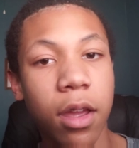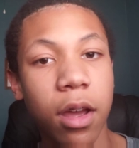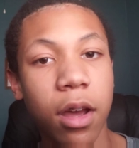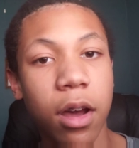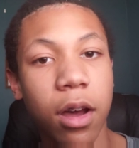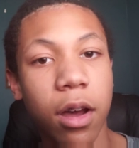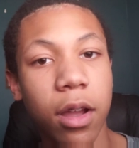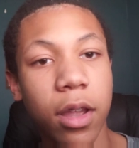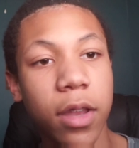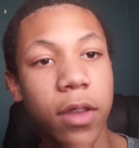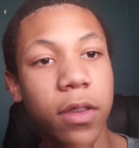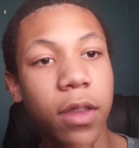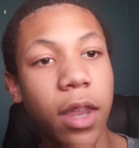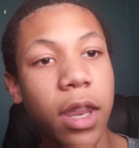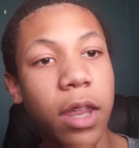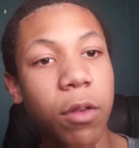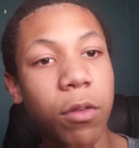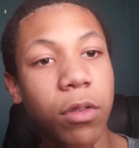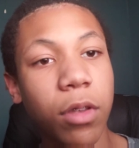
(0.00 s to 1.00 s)
Uh, he
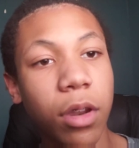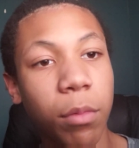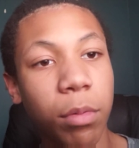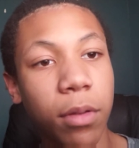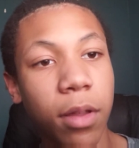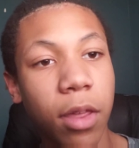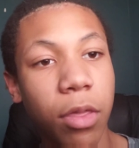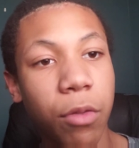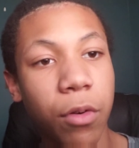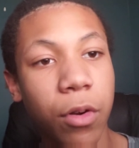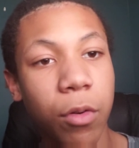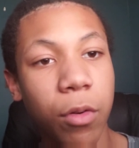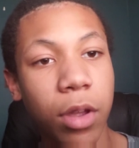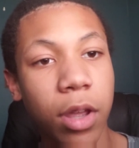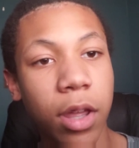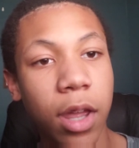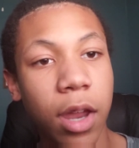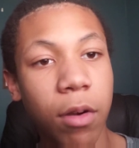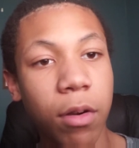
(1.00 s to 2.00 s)
said he was going to play through
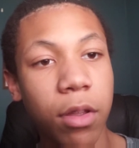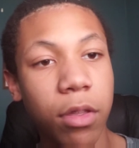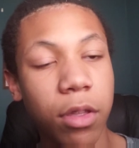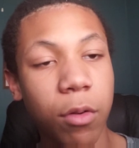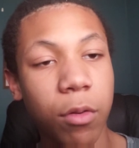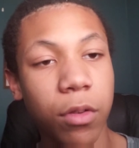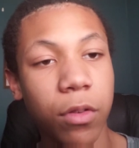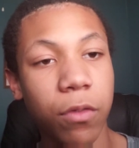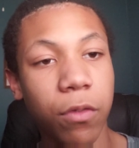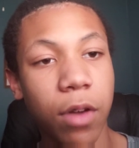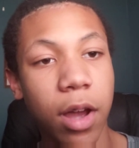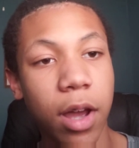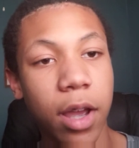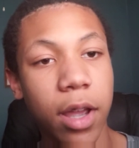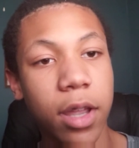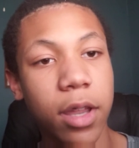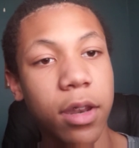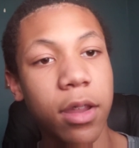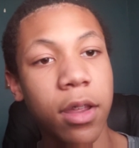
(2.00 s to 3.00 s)
it, everything was
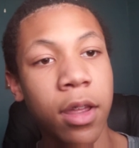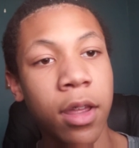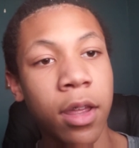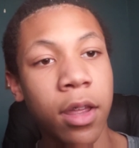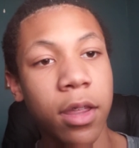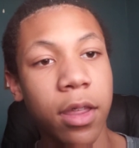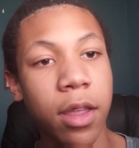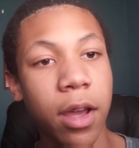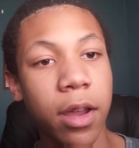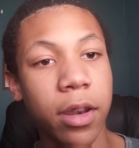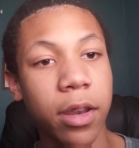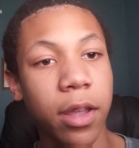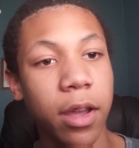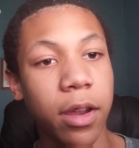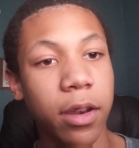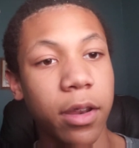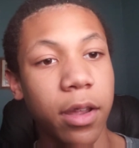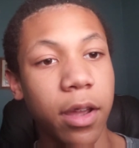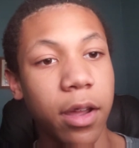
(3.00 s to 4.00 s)
fine, yada,
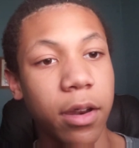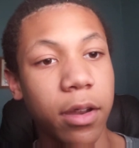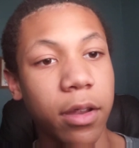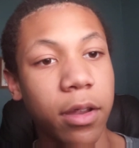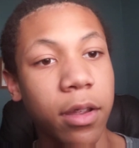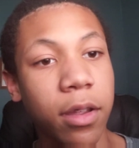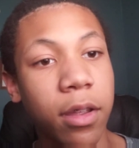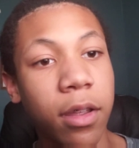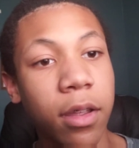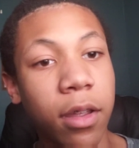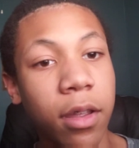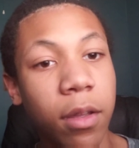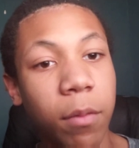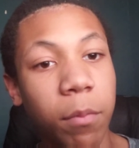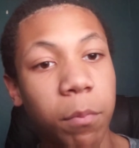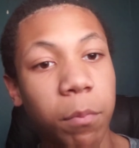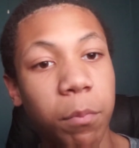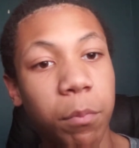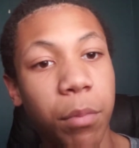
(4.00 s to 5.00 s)
yada, yada.
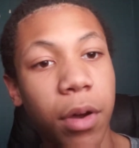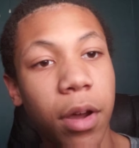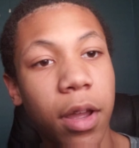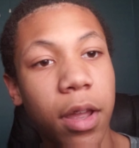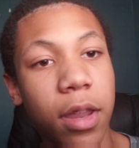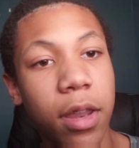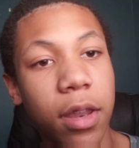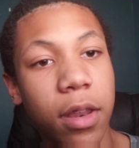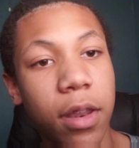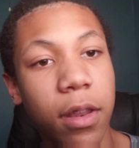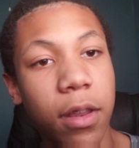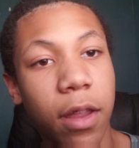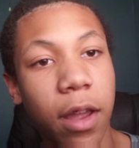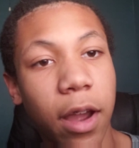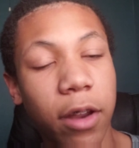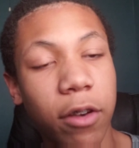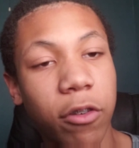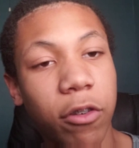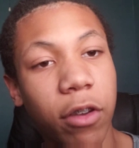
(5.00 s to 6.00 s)
But
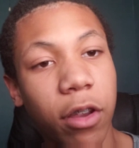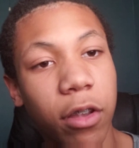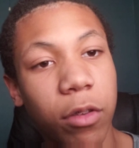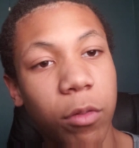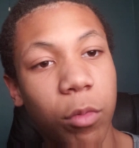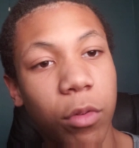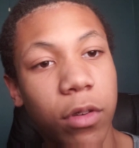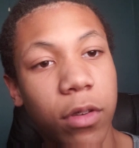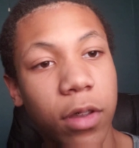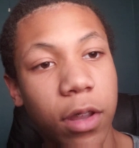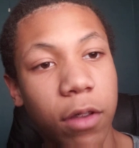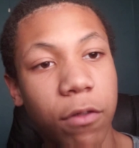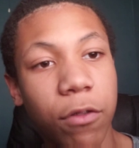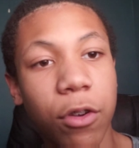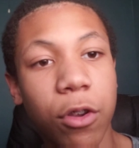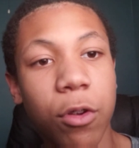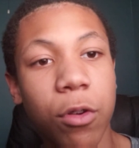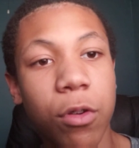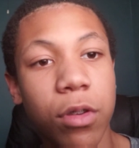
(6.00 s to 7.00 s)
I just
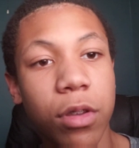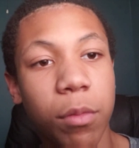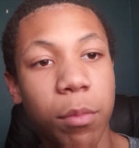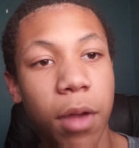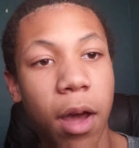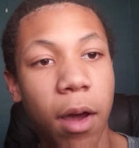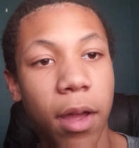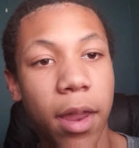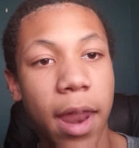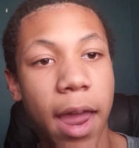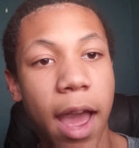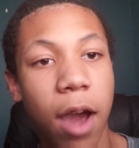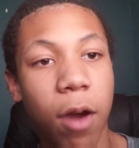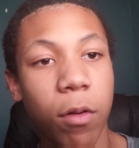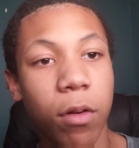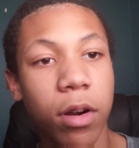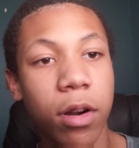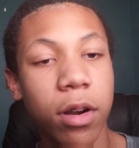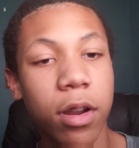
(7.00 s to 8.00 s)
received news about an
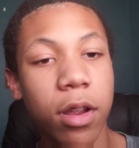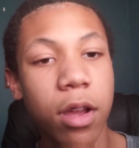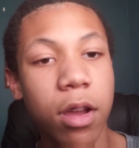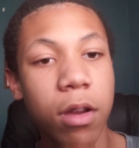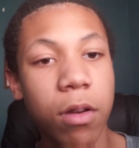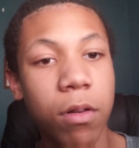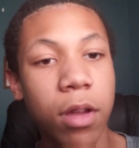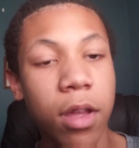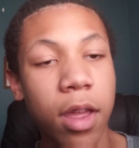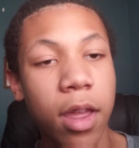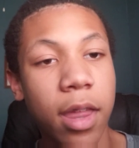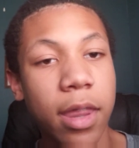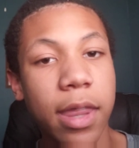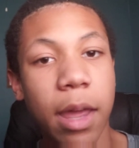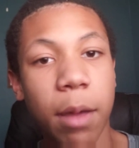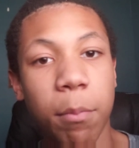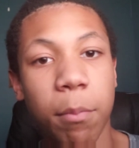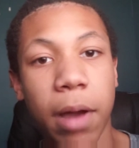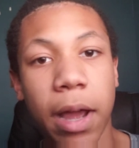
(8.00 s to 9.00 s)
hour ago
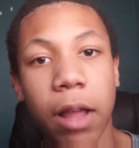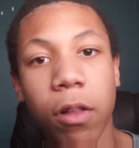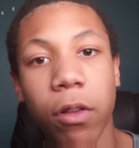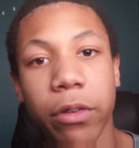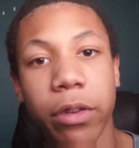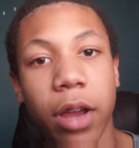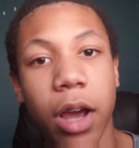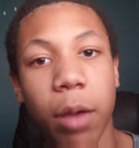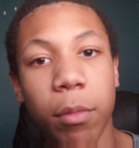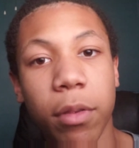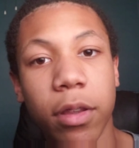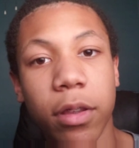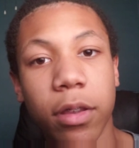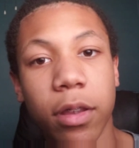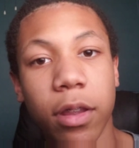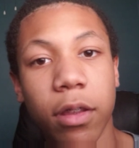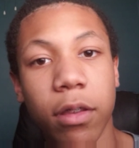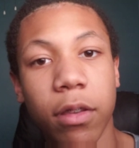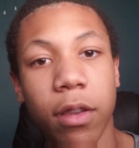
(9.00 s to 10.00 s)
that Michael Thomas
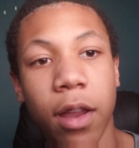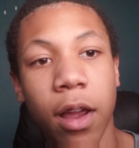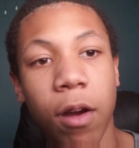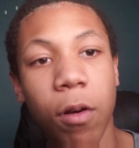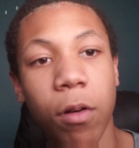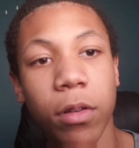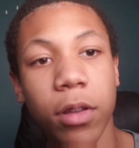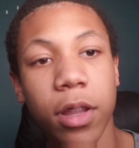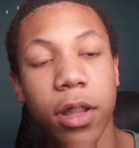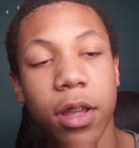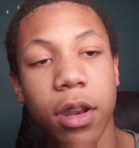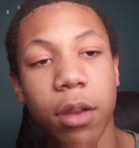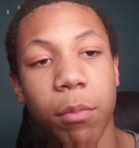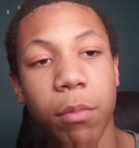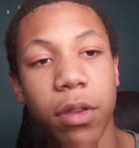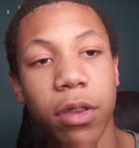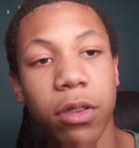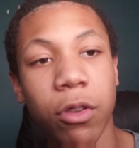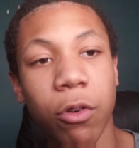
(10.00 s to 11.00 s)
is not only going to
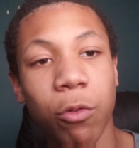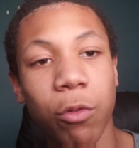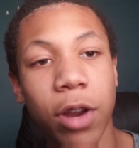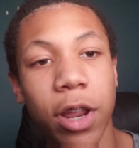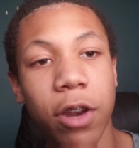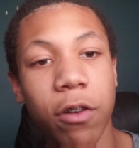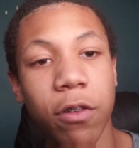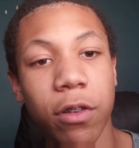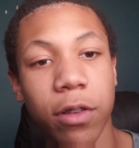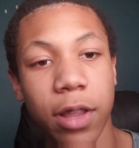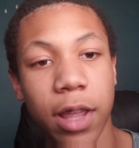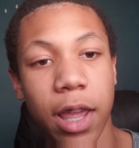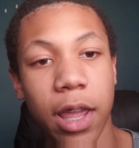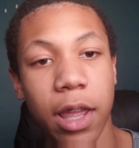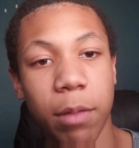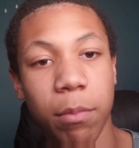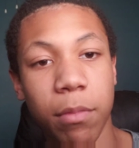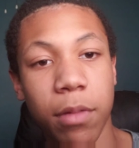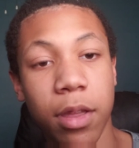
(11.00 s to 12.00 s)
miss the Raiders
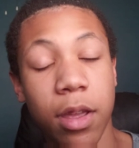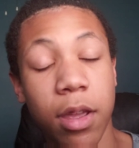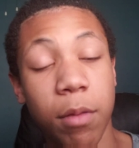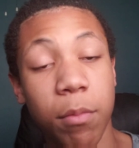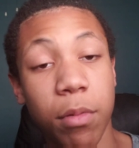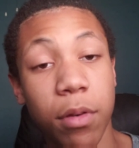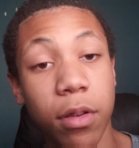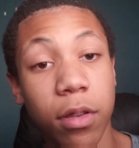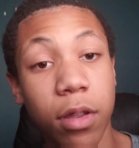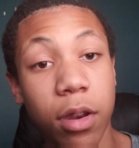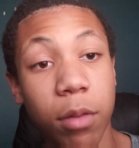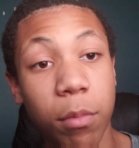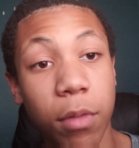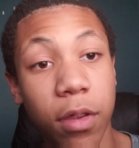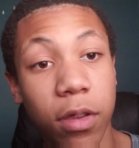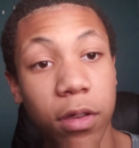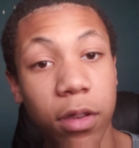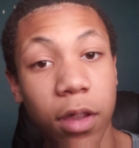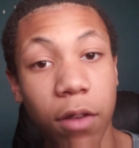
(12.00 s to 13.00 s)
game, but he's going to
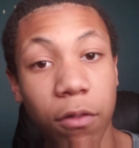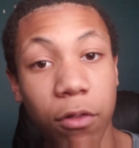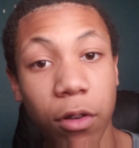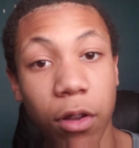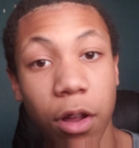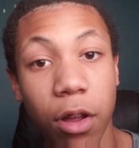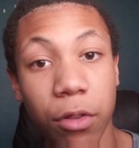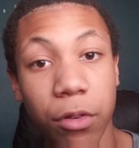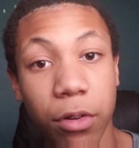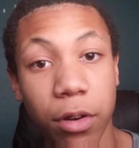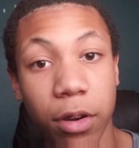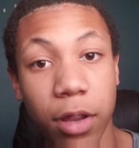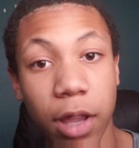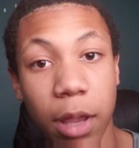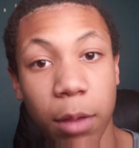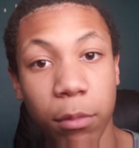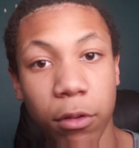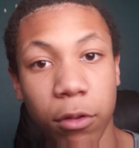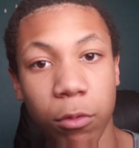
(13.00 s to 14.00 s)
miss several other
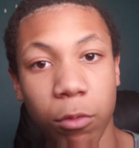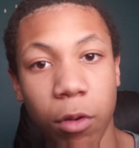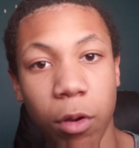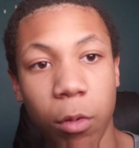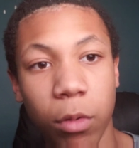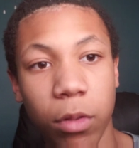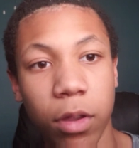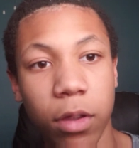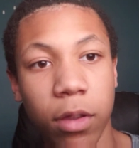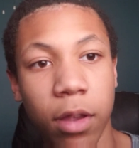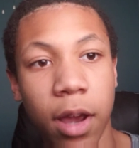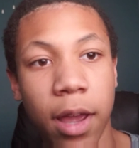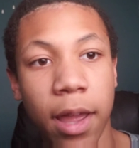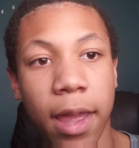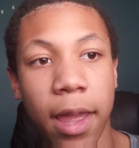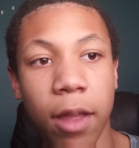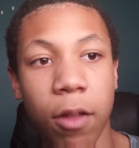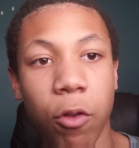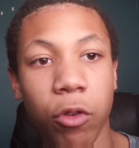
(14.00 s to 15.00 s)
games as well with his high
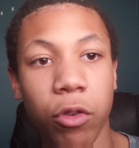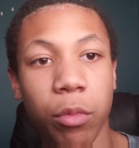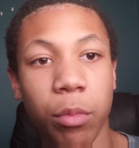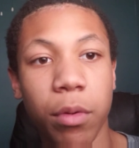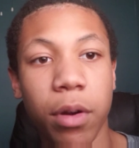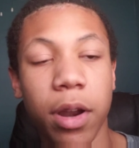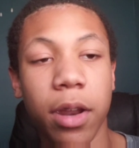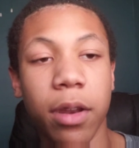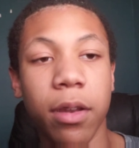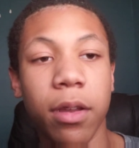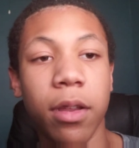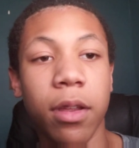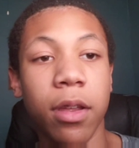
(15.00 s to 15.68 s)
ankle sprain.